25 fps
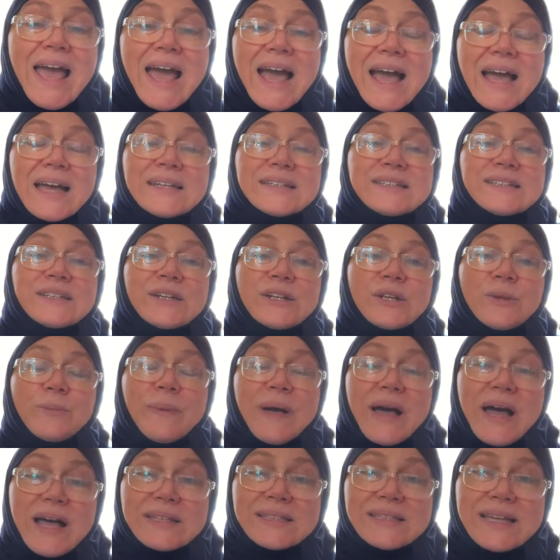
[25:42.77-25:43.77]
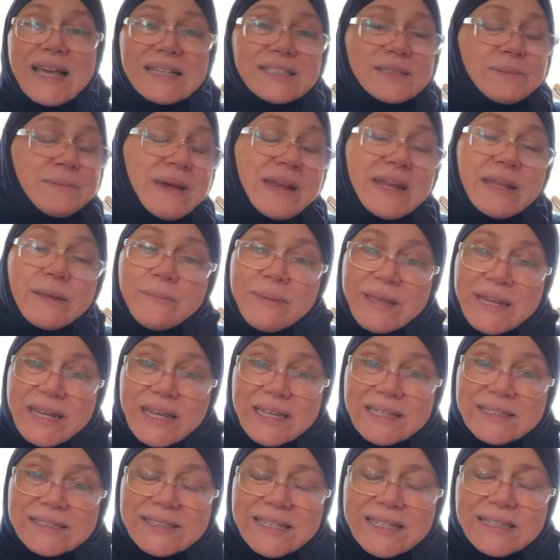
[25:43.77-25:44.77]
And Ribaat has many
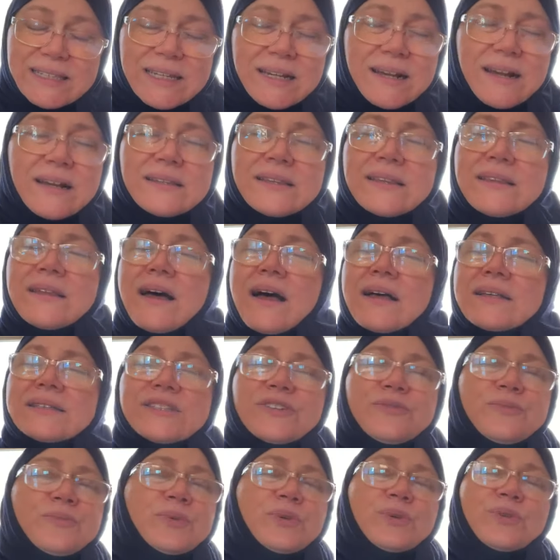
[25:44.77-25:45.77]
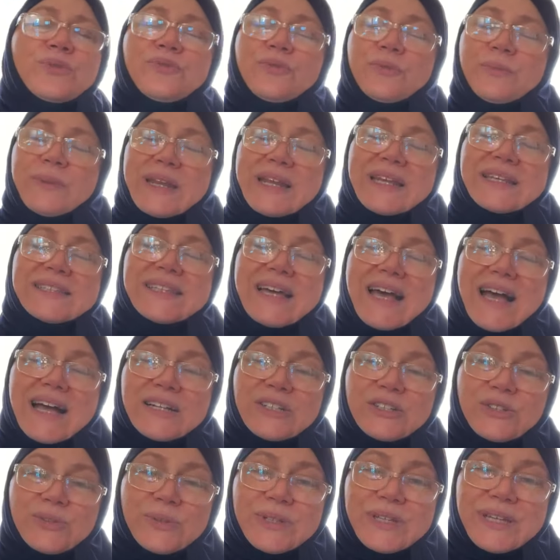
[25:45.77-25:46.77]
meanings. There are lots of beautiful meanings,
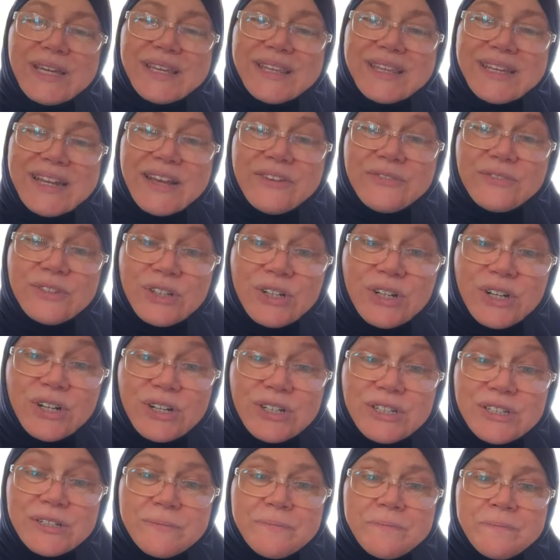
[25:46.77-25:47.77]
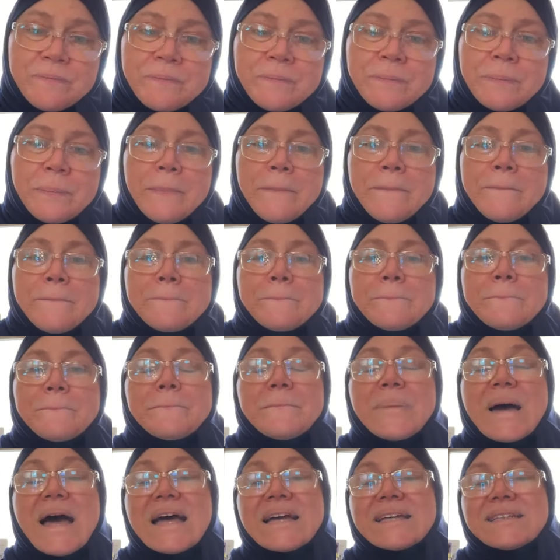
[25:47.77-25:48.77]
actually, that I've learned.
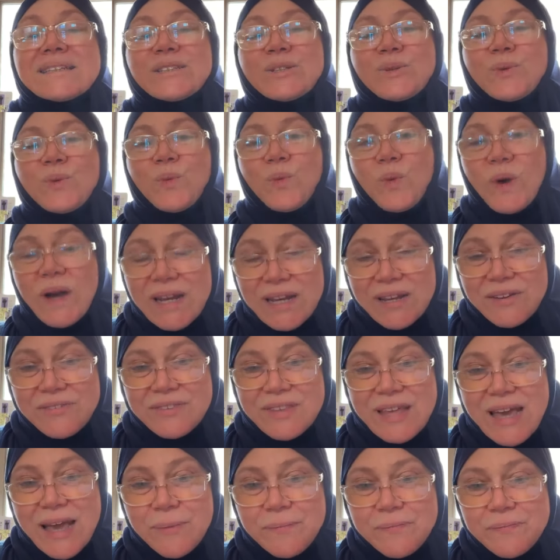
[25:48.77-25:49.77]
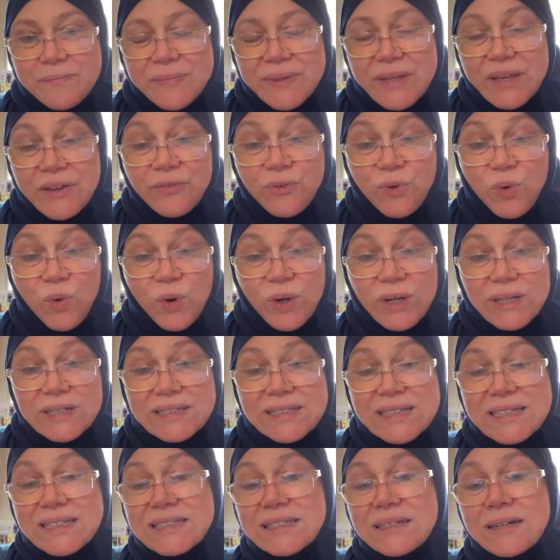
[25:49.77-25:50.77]
But one of them, of
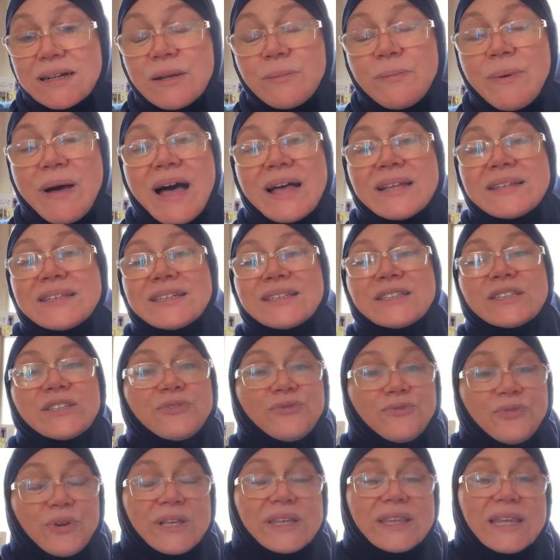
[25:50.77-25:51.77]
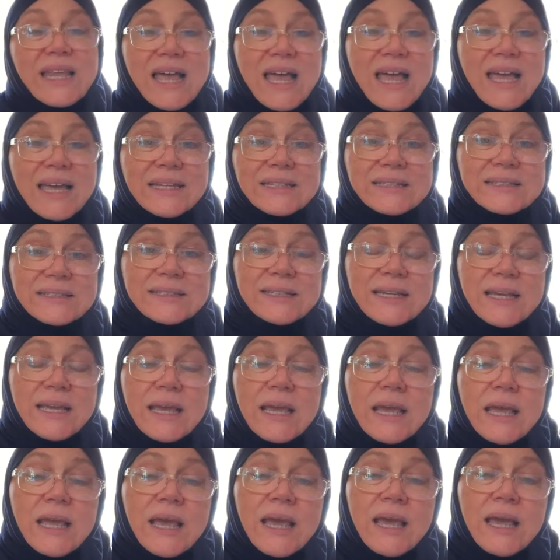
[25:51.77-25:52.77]
course, is the Ribaat is the front lines.
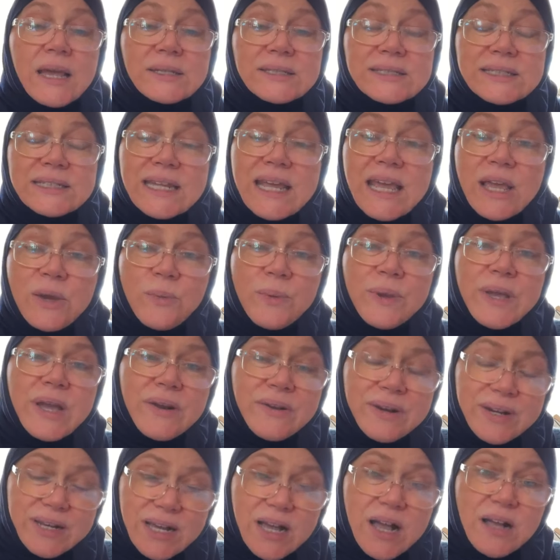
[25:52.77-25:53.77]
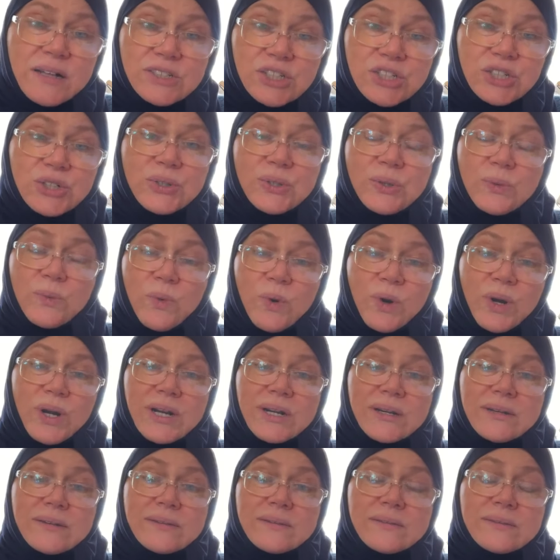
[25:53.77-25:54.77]
And today we are in a cultural
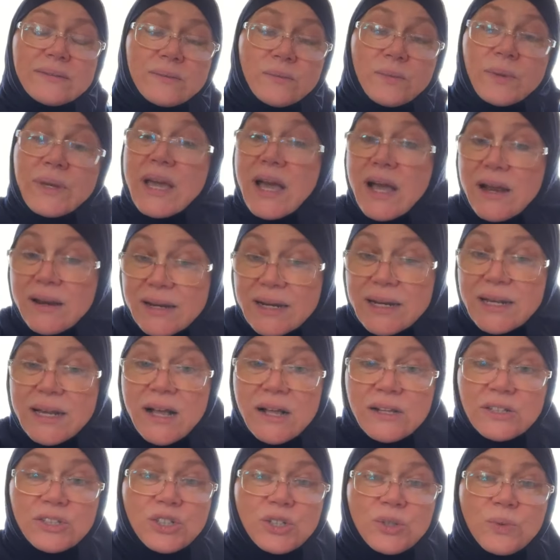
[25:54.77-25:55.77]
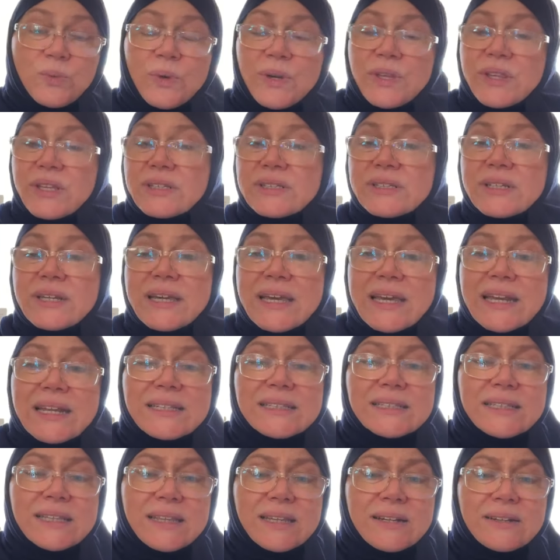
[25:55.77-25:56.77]
war. We are in a cultural war. There
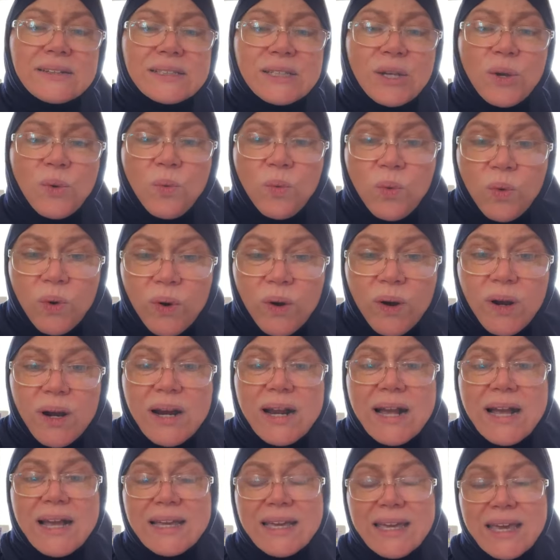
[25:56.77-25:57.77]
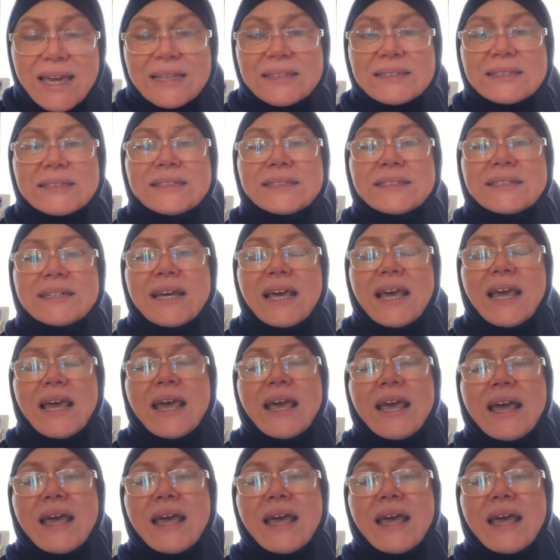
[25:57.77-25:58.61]
is a war against